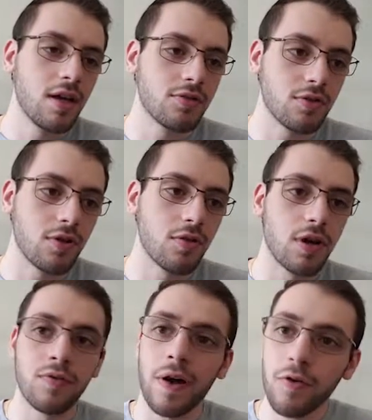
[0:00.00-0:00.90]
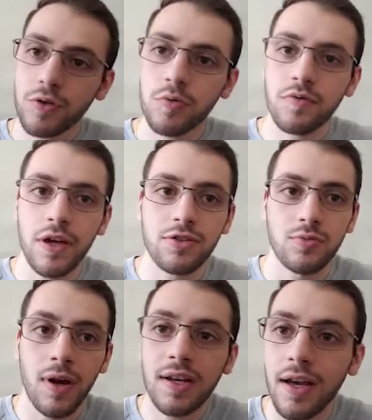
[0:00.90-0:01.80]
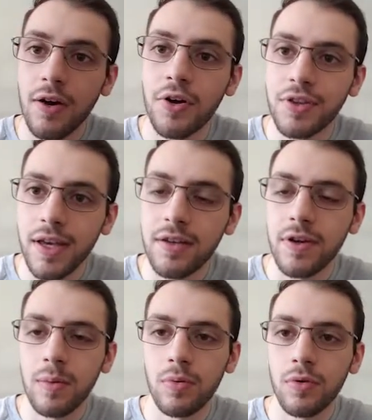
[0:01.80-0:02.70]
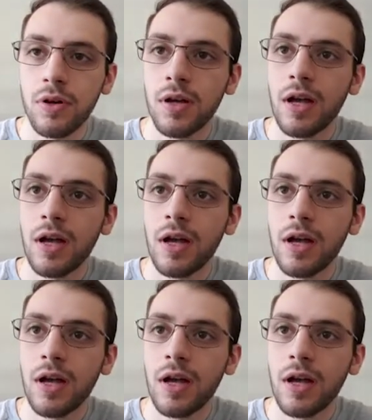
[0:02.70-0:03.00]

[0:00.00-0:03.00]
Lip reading: So if I were to invest right now at the end of April,